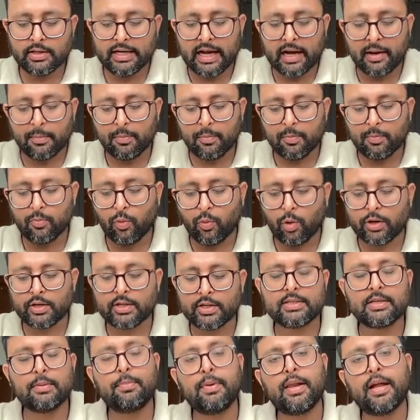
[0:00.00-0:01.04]
tap
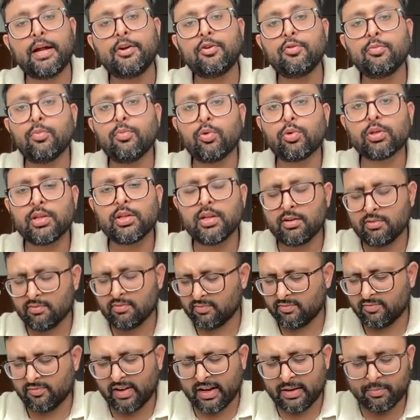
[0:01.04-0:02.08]
water supply to more than
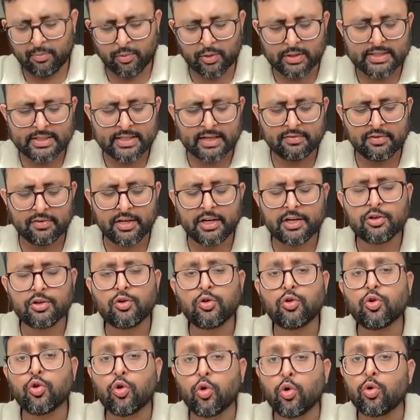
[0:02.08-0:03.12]
five point seven eight
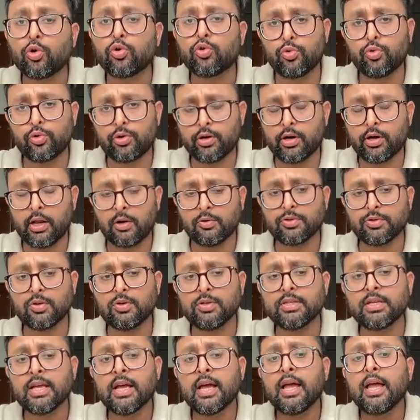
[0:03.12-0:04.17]
crore rural
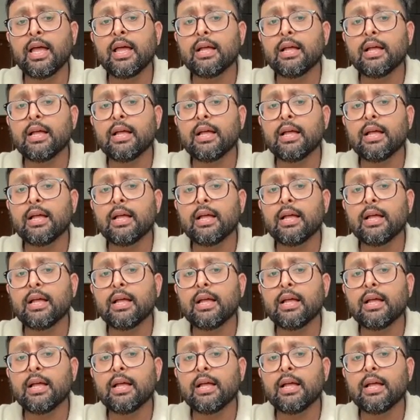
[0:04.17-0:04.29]
households.